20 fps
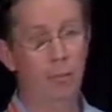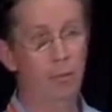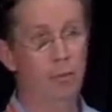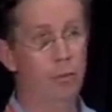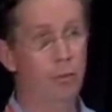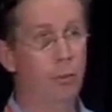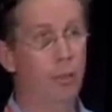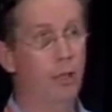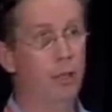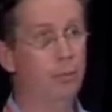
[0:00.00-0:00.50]

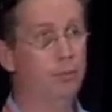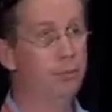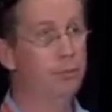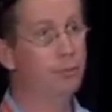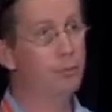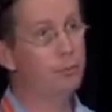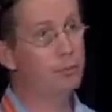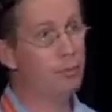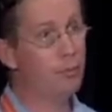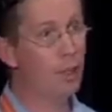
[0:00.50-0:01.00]
from a
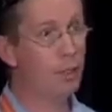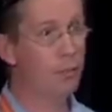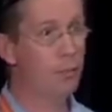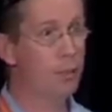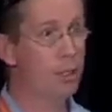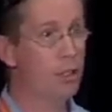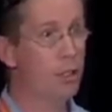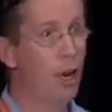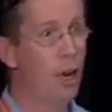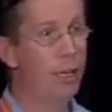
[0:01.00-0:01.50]

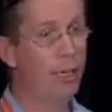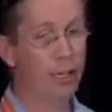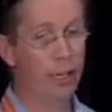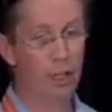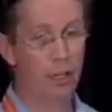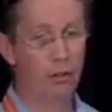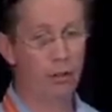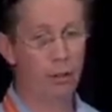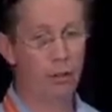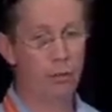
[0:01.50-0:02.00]
signing
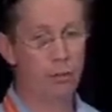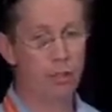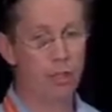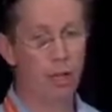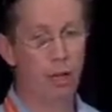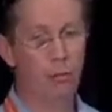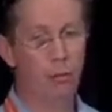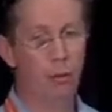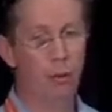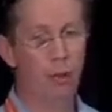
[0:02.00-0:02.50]
algorithm
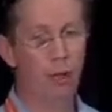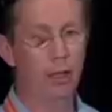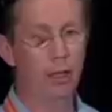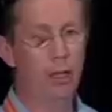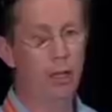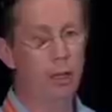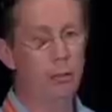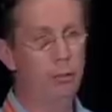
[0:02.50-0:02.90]
standpoint.